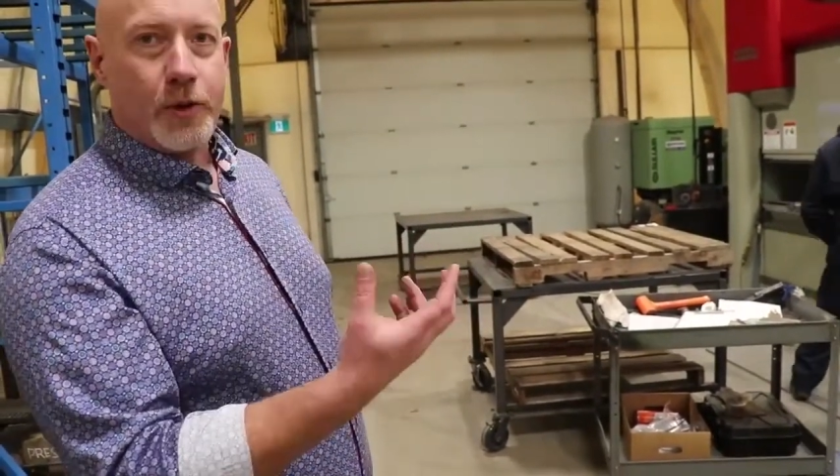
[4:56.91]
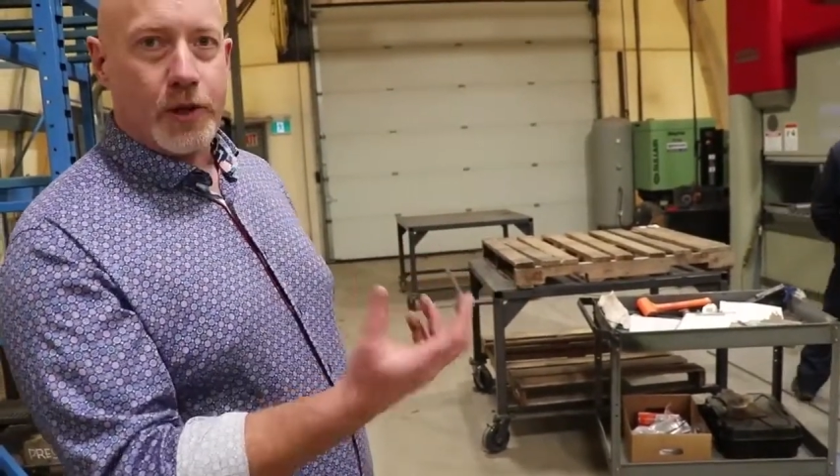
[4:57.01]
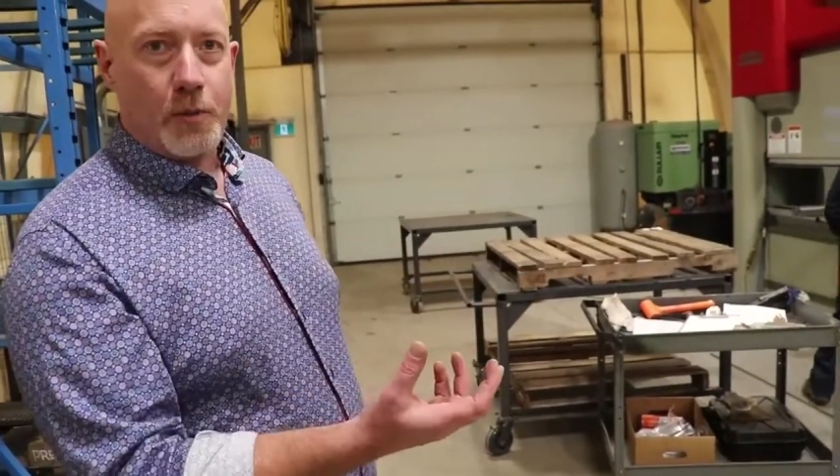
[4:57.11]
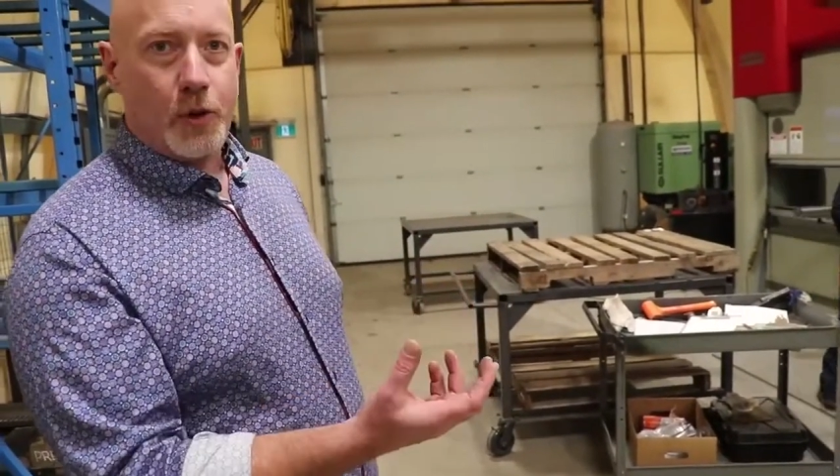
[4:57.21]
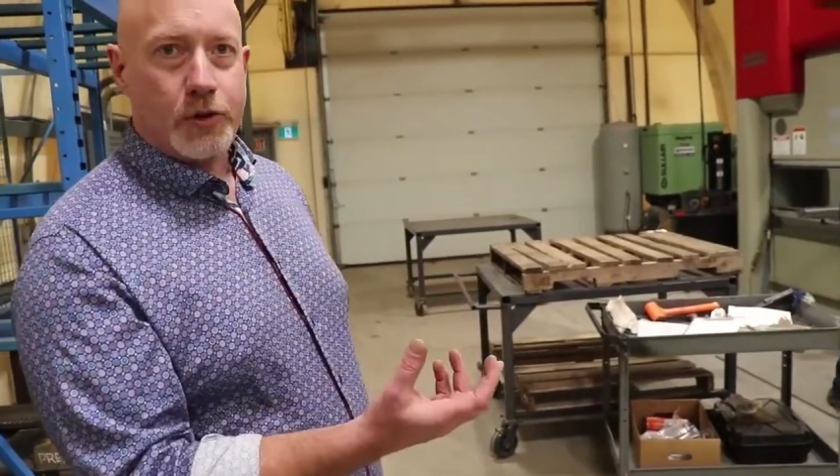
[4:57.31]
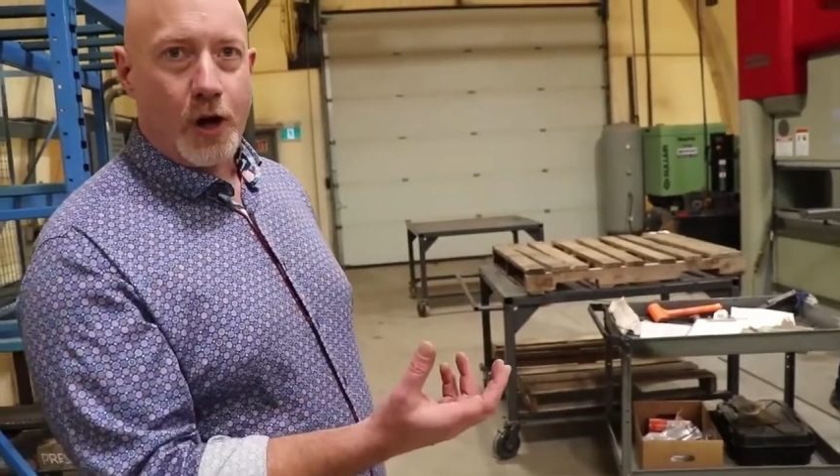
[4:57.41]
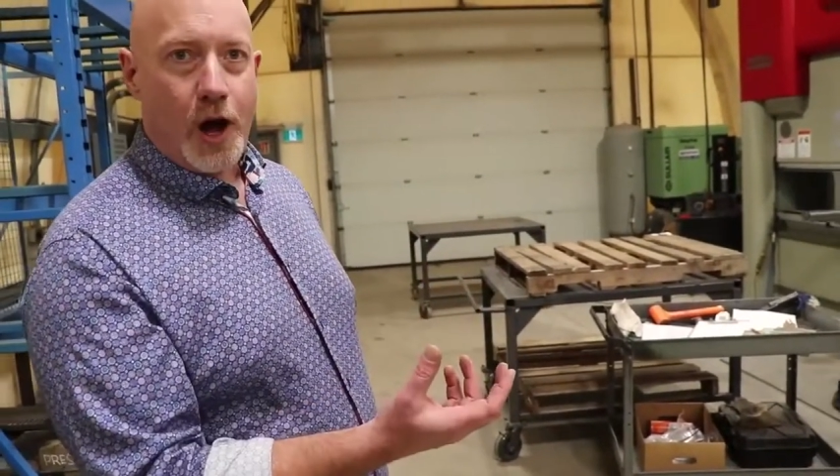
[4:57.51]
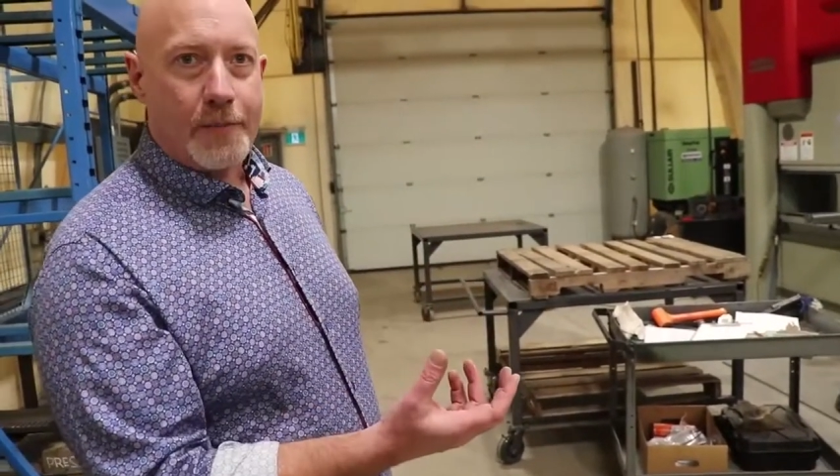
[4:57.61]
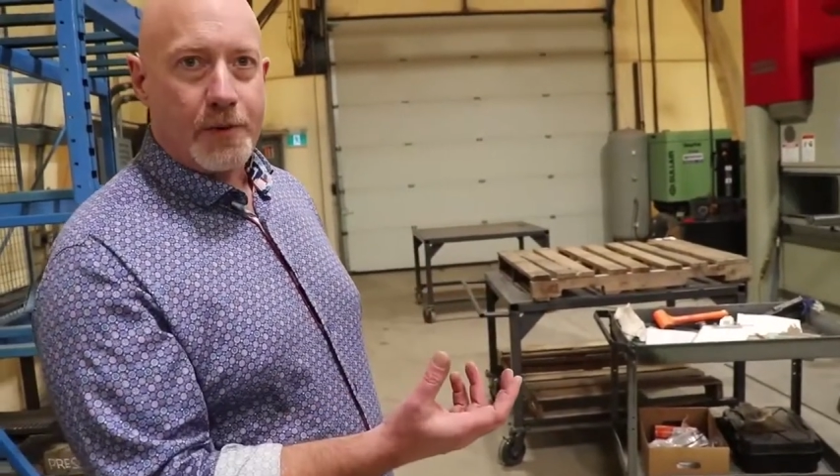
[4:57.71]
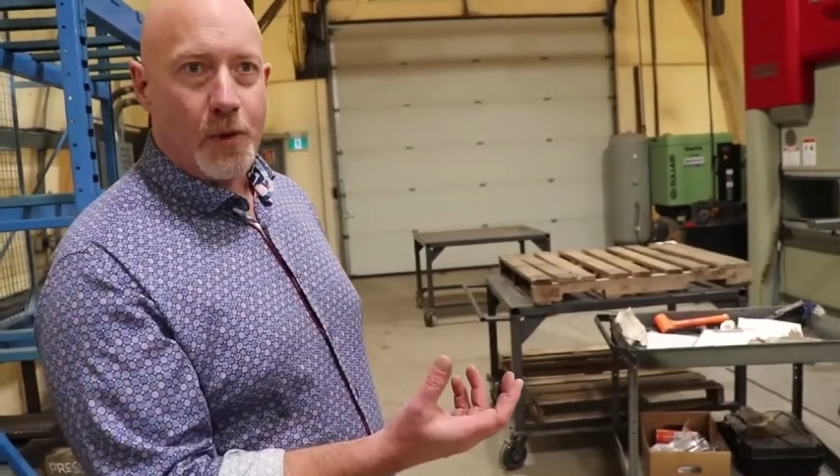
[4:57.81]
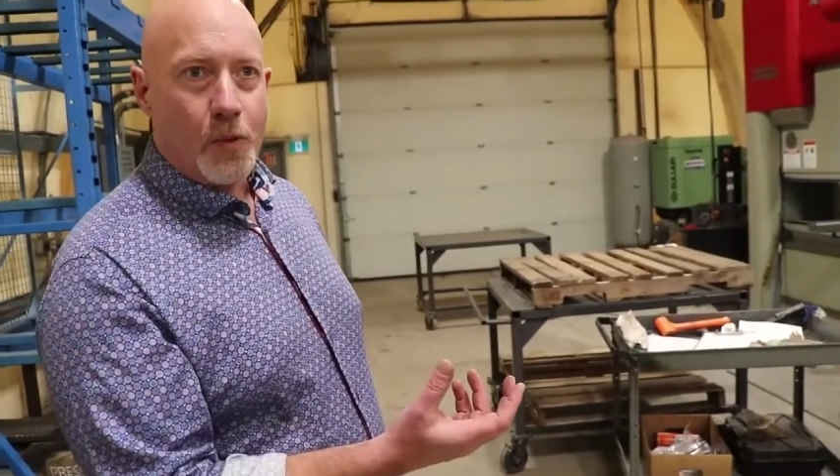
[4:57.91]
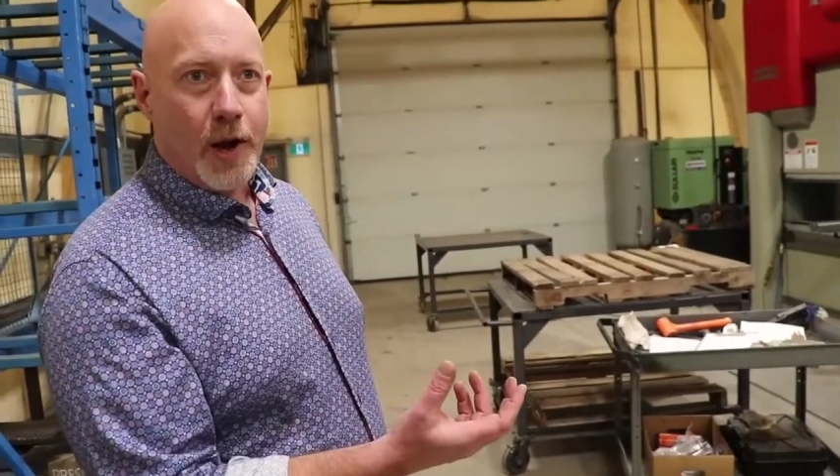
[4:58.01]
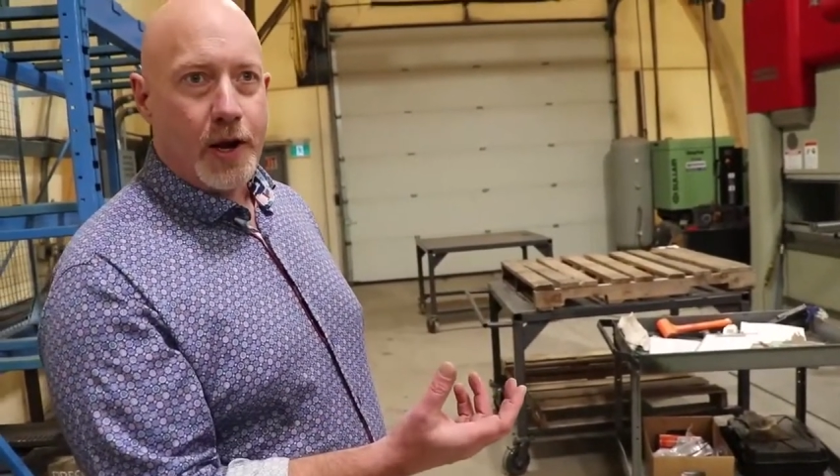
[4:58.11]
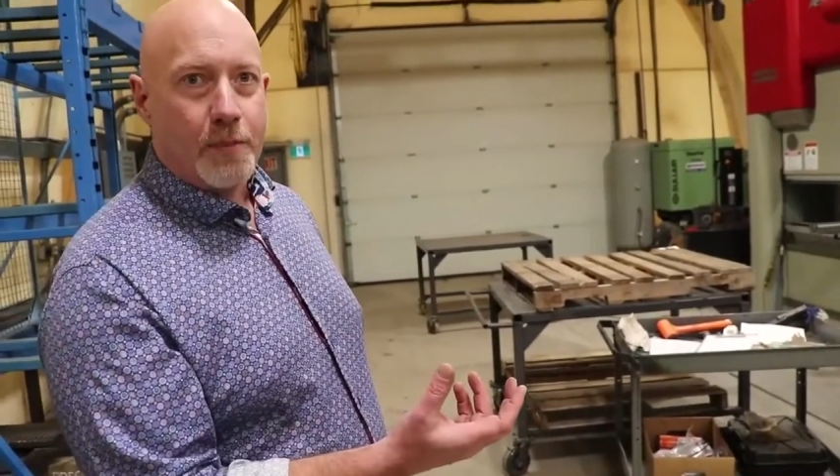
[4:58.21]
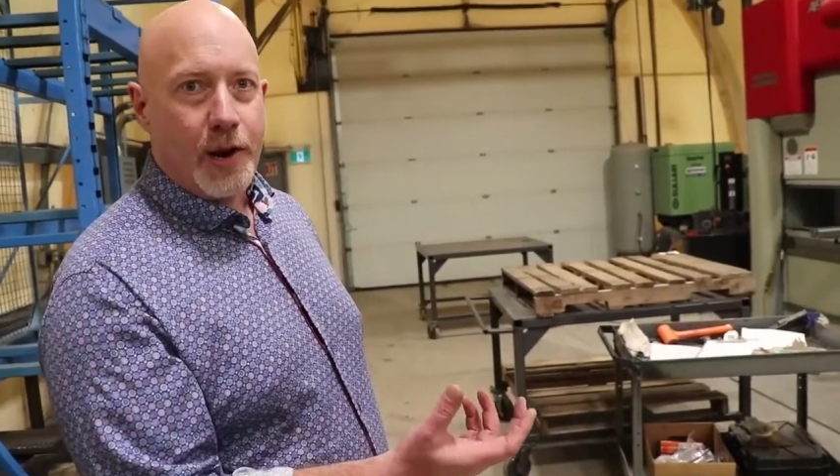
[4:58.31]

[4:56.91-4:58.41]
what the most optimal way to